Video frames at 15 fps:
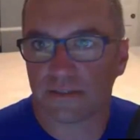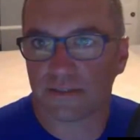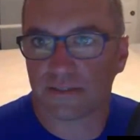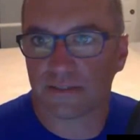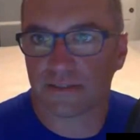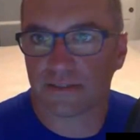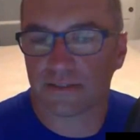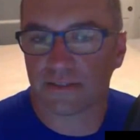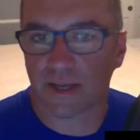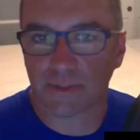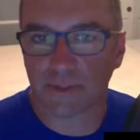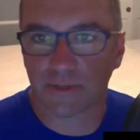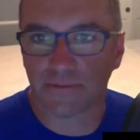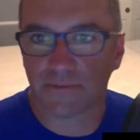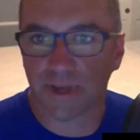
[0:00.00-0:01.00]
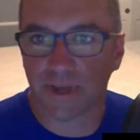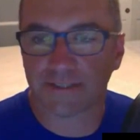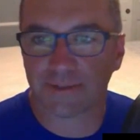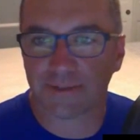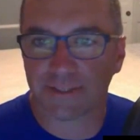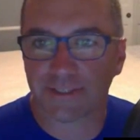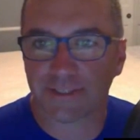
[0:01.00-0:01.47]
I'm still fascinated with this
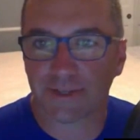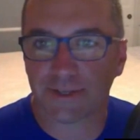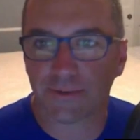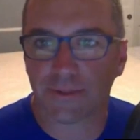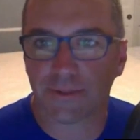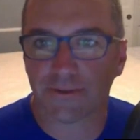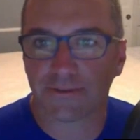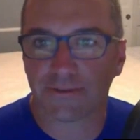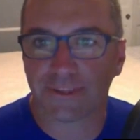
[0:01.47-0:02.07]
lower third thing.